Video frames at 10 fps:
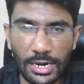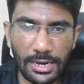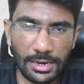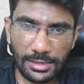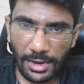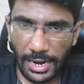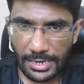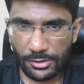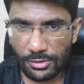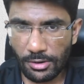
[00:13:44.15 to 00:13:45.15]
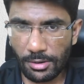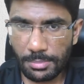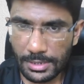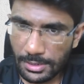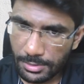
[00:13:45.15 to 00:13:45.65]
then attitude
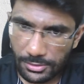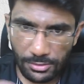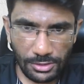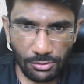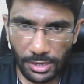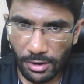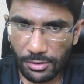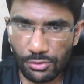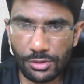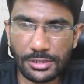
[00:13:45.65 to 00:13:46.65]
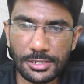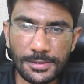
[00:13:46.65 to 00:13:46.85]
development, attitude, you cannot do that.